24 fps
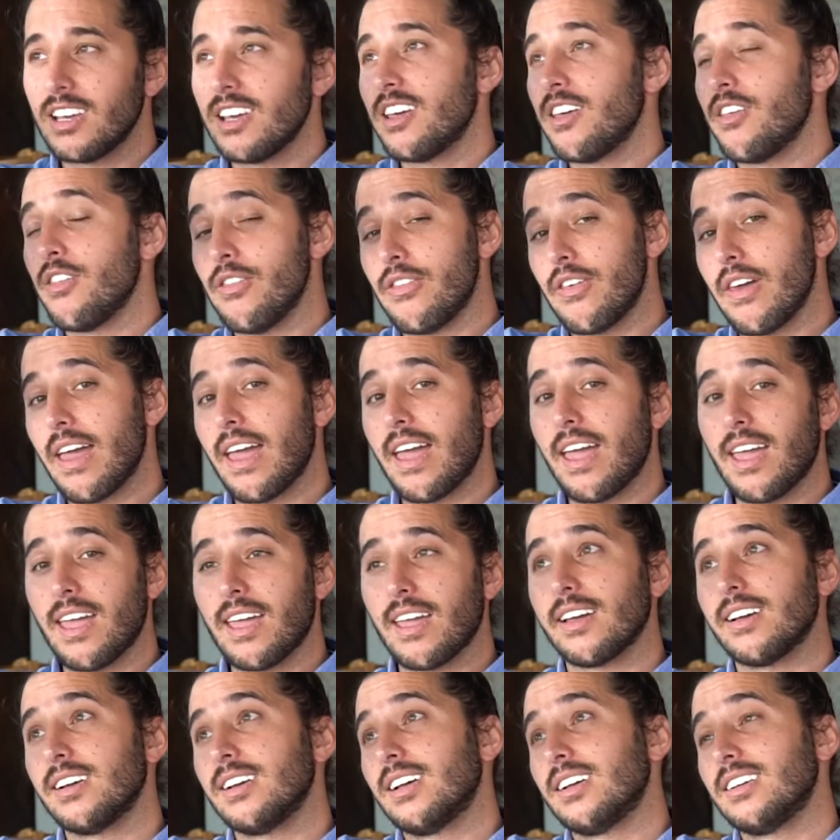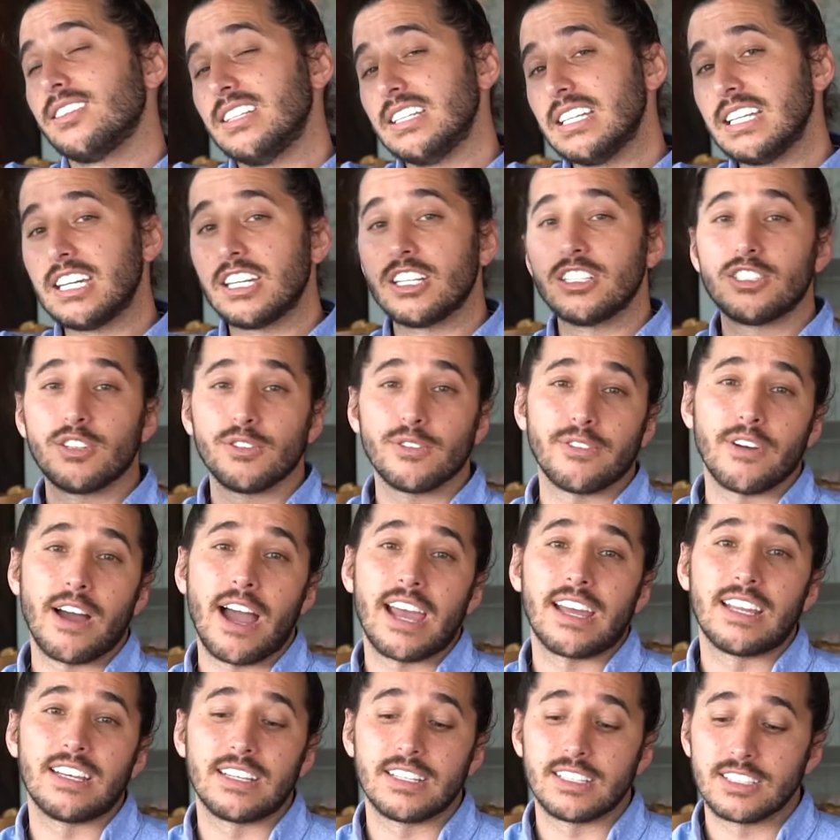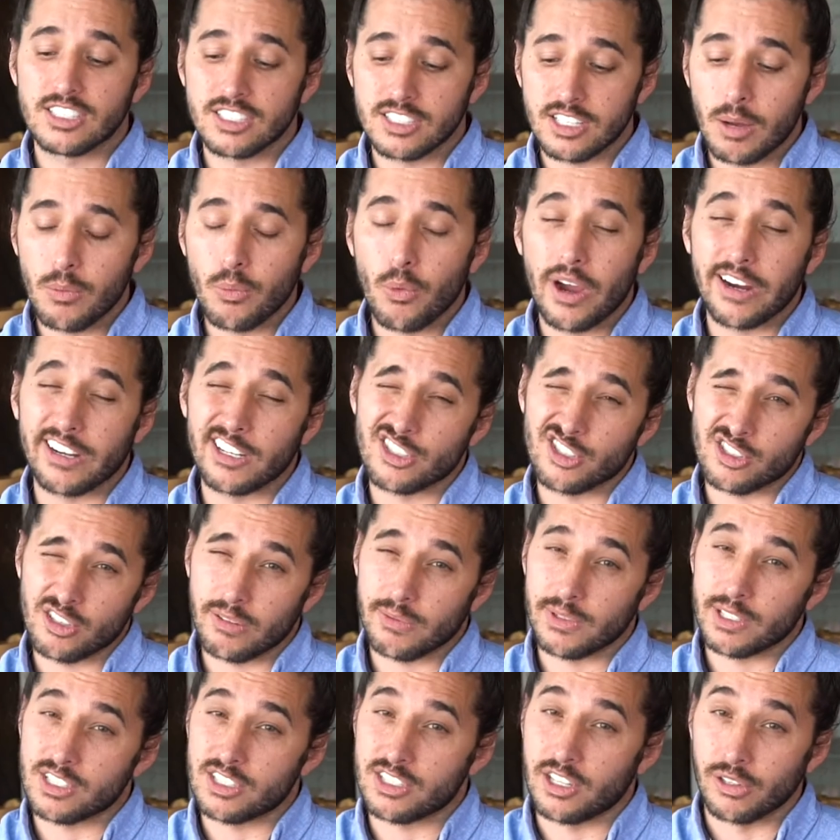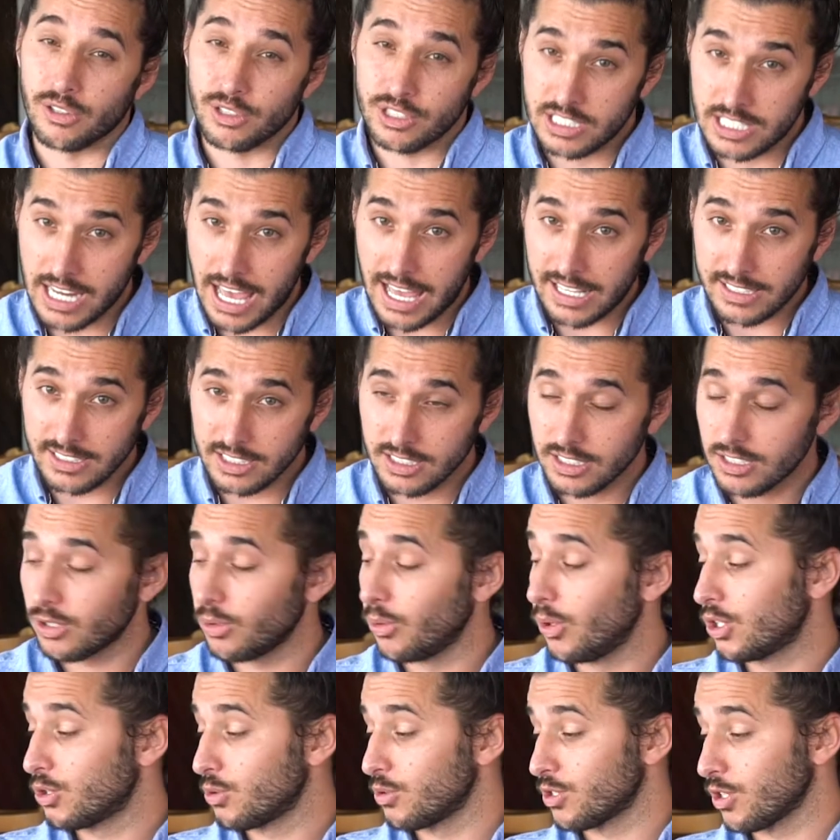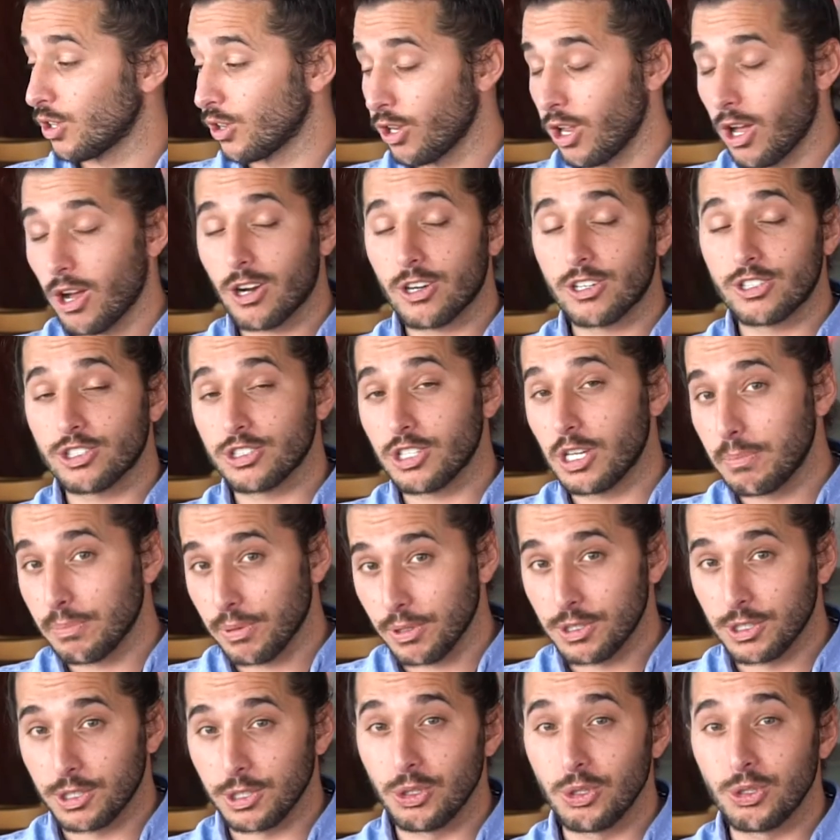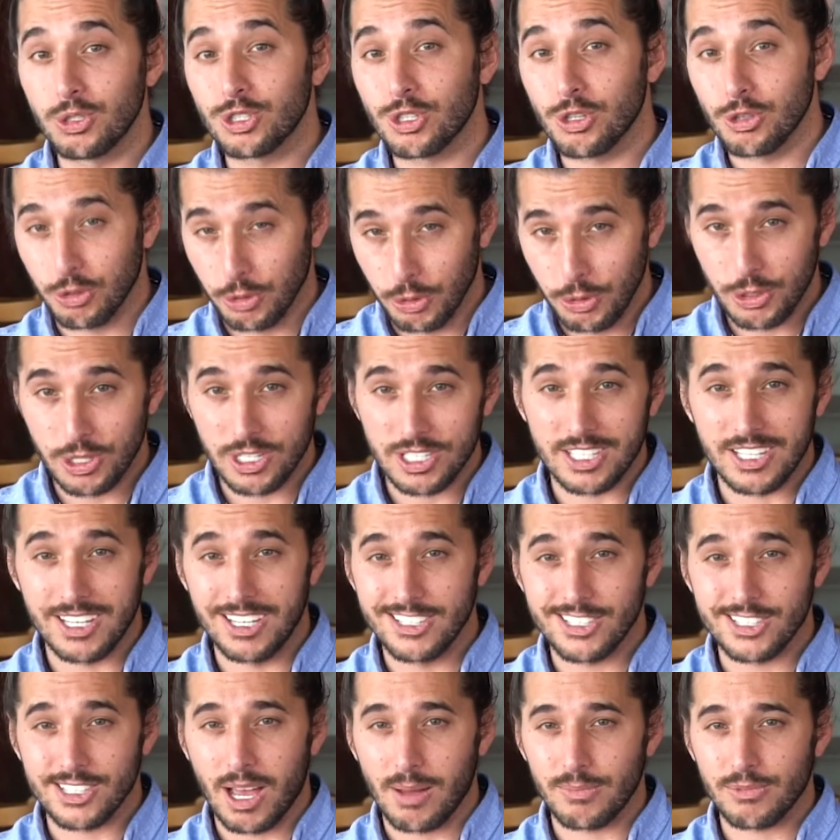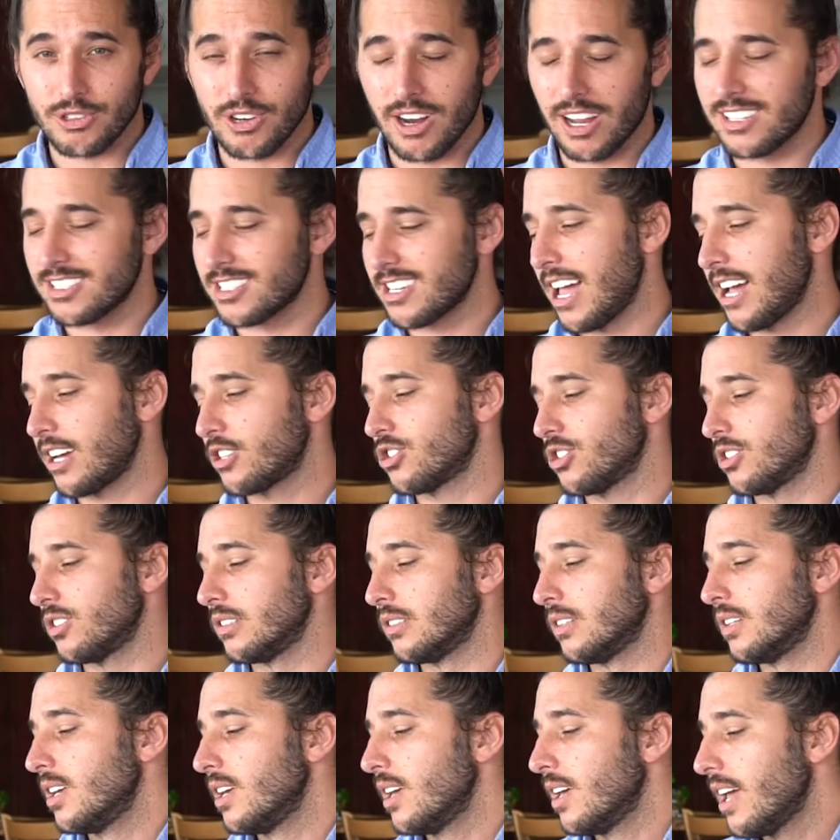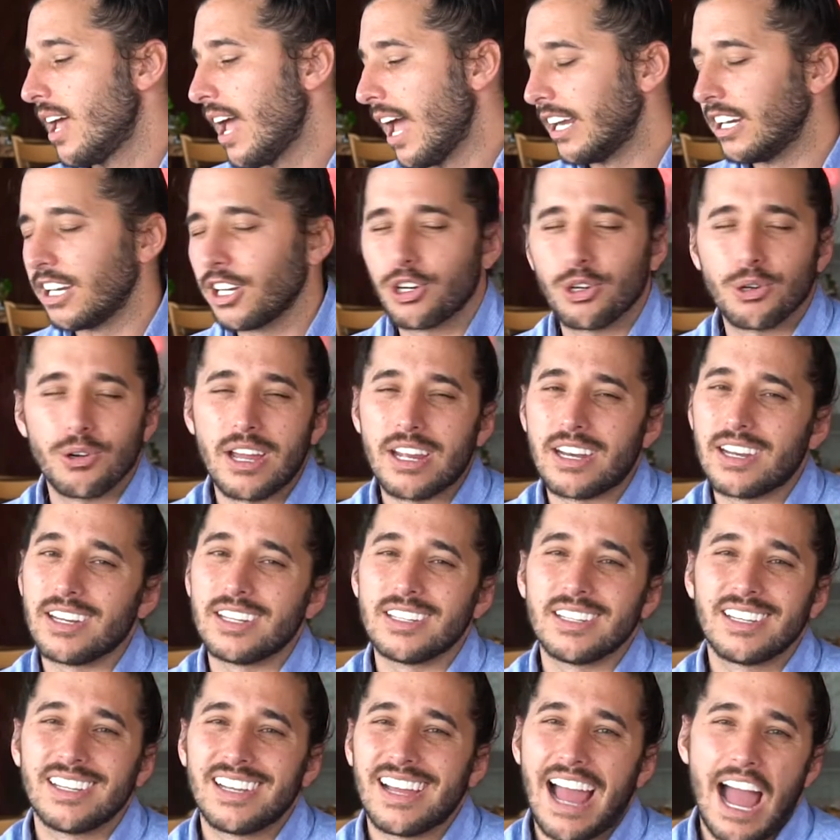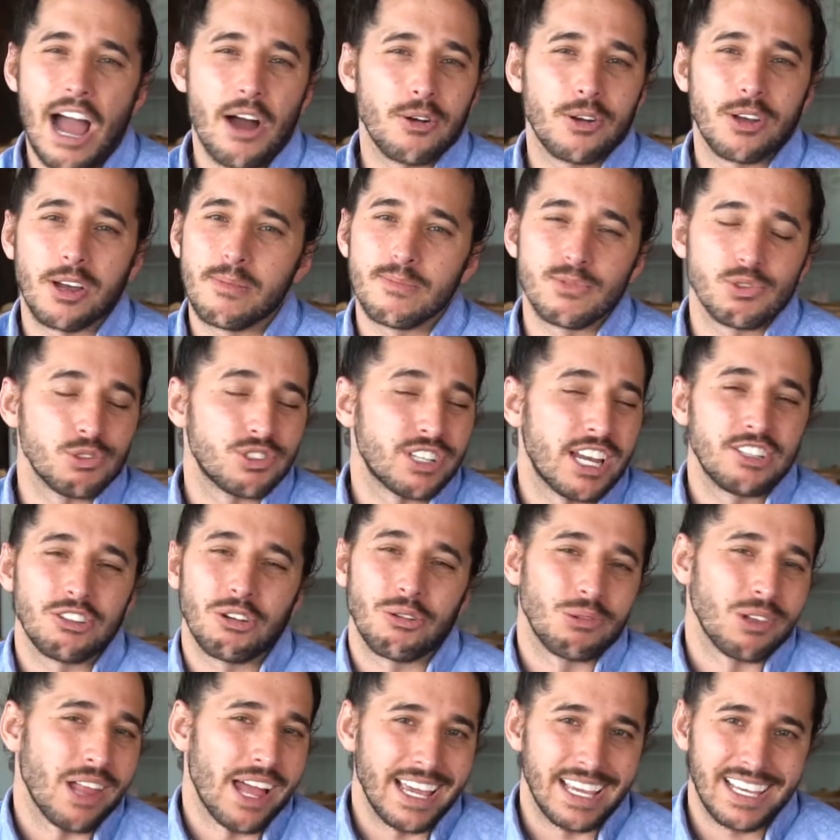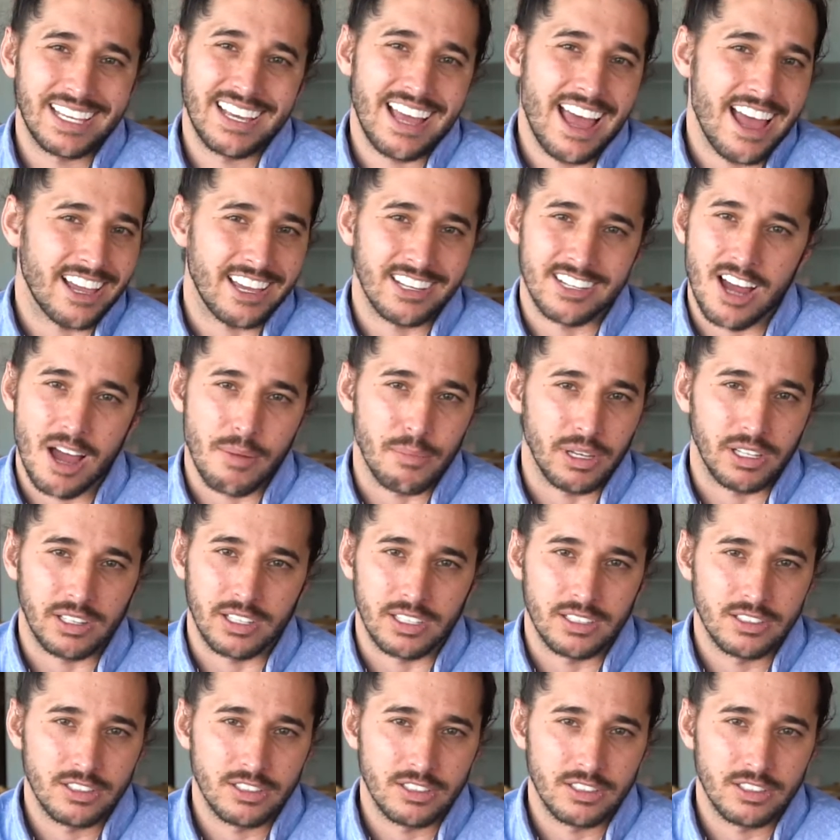they needed to find some way to service their debt, which was largely produced through this ESOP transaction, and it created outcomes which I don't like economically.